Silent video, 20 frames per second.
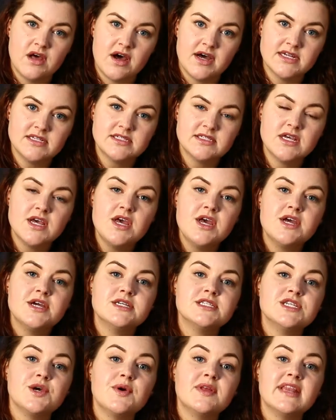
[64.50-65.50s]
laws,
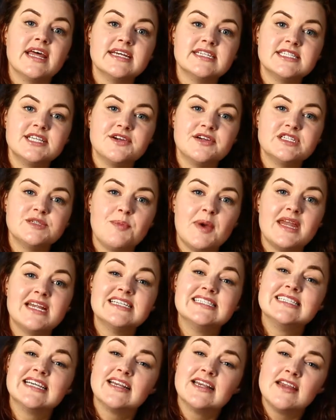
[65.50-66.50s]
so unless there has been
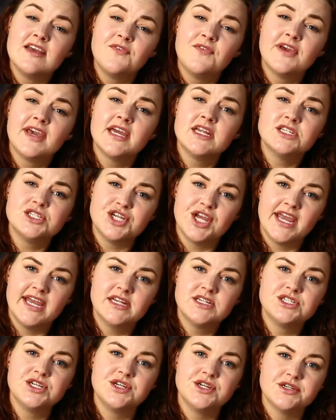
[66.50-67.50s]
a significant
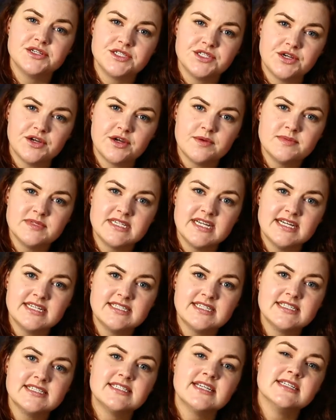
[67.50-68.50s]
change in your
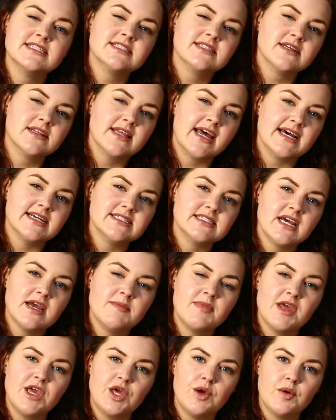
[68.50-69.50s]
circumstances since the last
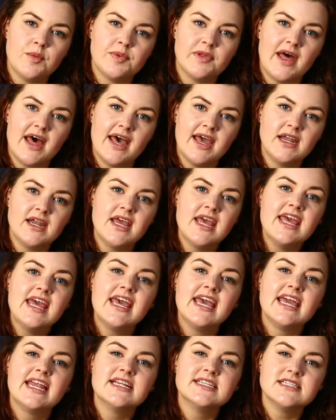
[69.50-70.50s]
time that you applied,
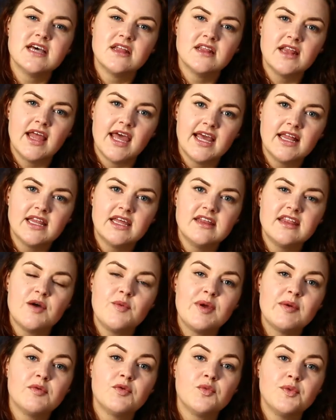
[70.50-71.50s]
it is unlikely that
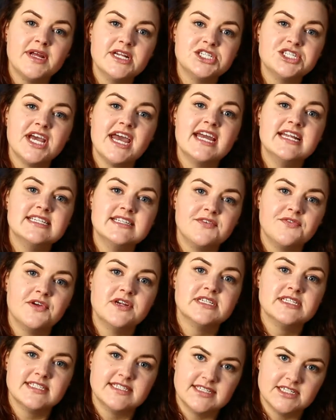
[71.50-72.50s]
we will reach a
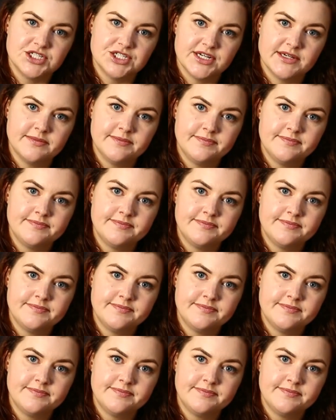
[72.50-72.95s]
different decision.